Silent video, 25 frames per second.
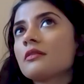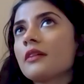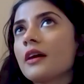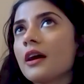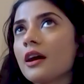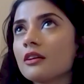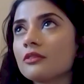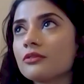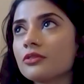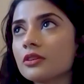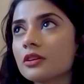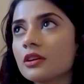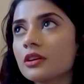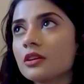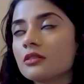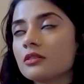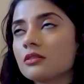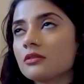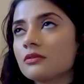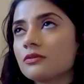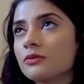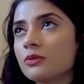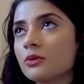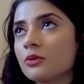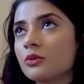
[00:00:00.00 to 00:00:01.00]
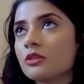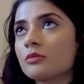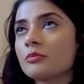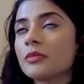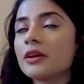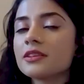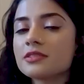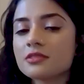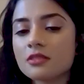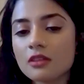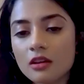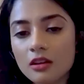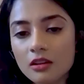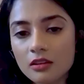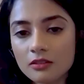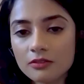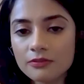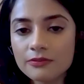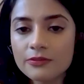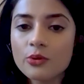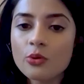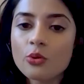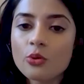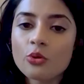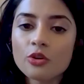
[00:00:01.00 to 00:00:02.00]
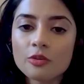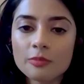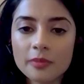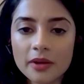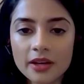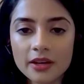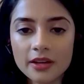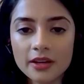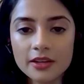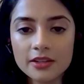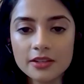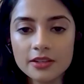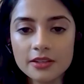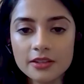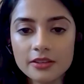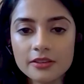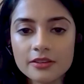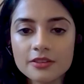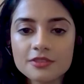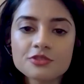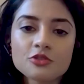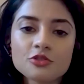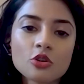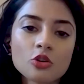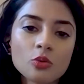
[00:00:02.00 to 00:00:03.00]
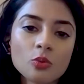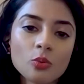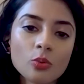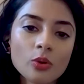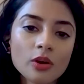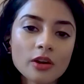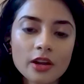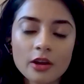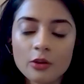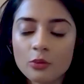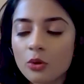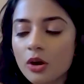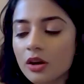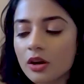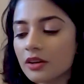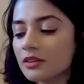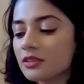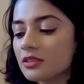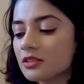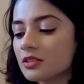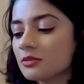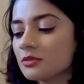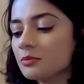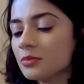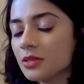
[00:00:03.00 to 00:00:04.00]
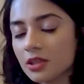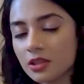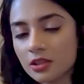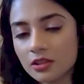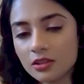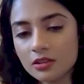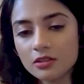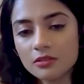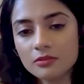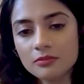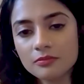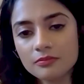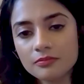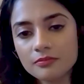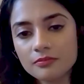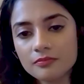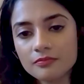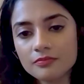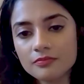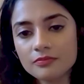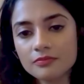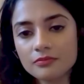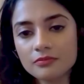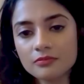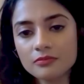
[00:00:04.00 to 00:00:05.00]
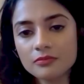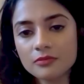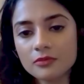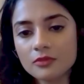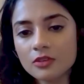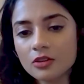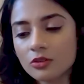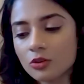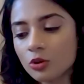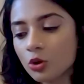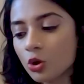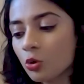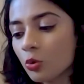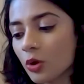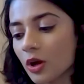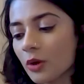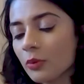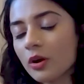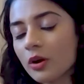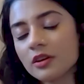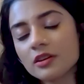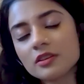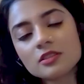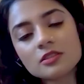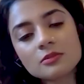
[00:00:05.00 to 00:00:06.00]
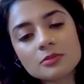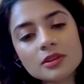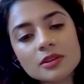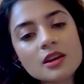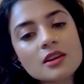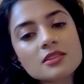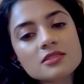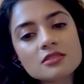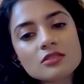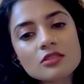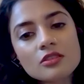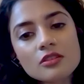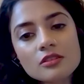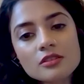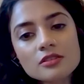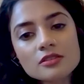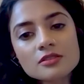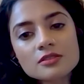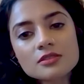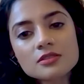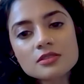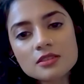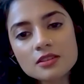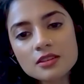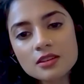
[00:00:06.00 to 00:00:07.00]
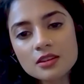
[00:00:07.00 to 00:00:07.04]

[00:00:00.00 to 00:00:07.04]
advocated for myself or my ideas or what I wanted to be or who I wanted to be as an artist.